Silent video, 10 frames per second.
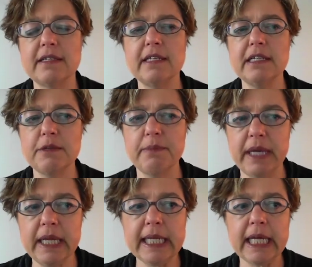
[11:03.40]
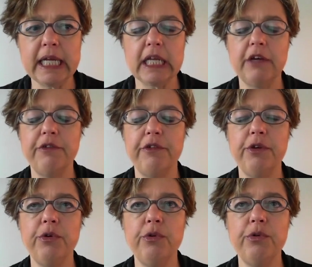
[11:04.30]
this mean that if
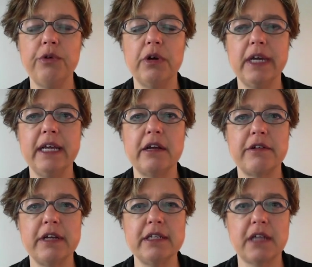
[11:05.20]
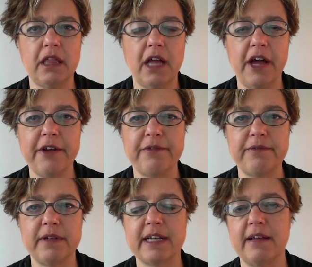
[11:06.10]
you increase a lot of
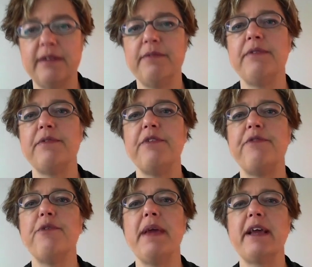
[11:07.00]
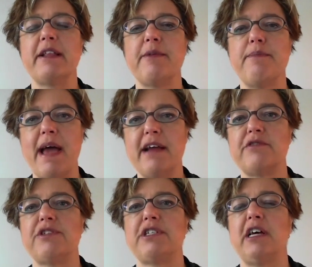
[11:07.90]
if you make the macro
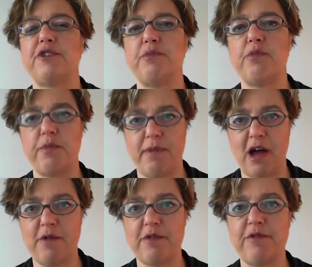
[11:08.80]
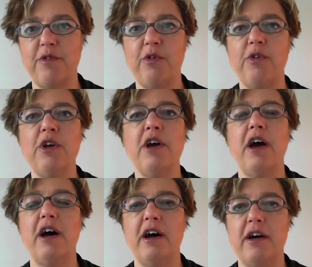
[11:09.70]
cells more powerful,
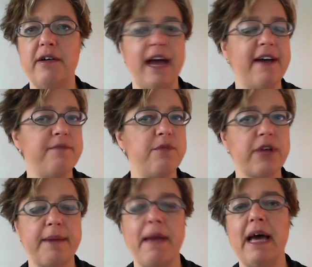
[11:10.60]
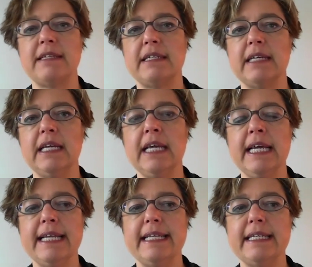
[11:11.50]
have more capacity,
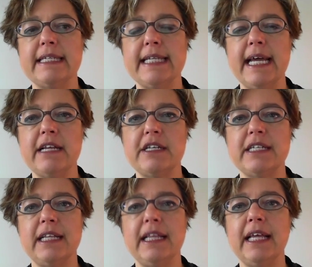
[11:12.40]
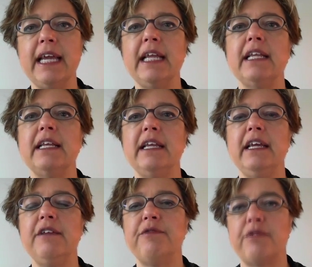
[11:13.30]
does that delay the
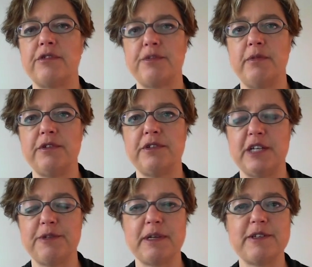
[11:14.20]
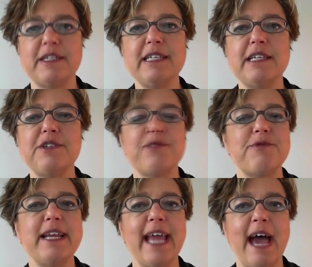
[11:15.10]
need for small cells? Because this has
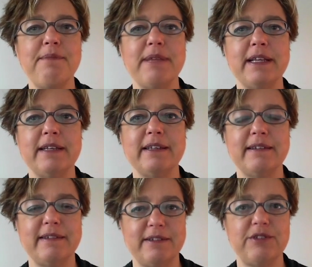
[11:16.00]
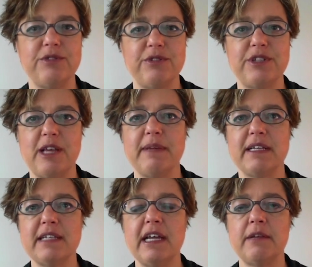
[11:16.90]
already happened to some
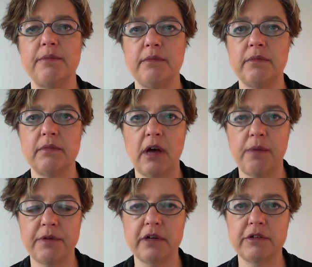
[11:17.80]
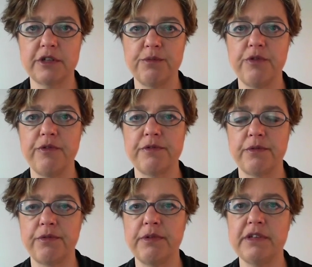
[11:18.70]
extent. Operators are moving from
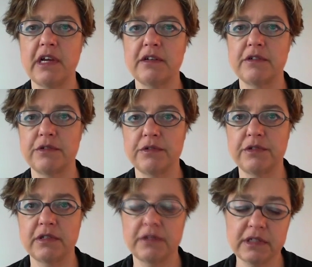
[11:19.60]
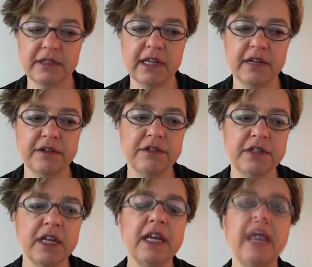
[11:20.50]
3 sectors to 6 sectors,
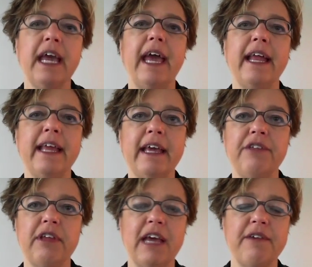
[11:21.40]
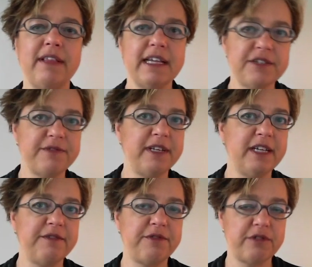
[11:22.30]
and hence they have less of a
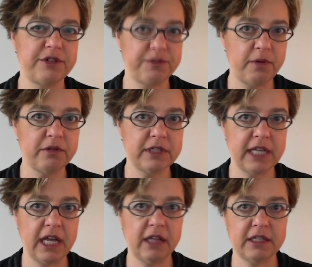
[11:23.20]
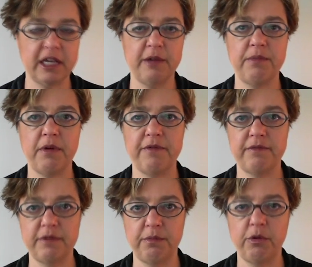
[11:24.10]
need for a small cell type of
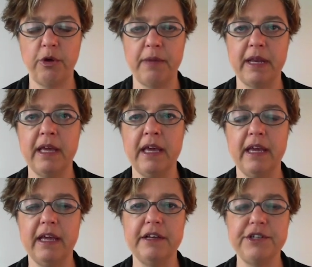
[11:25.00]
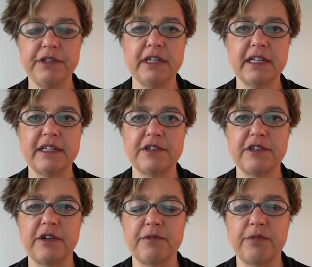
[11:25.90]
deployment. Do you think that it's
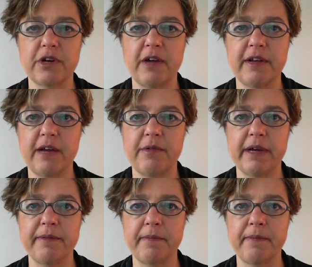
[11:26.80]
going to work out that way?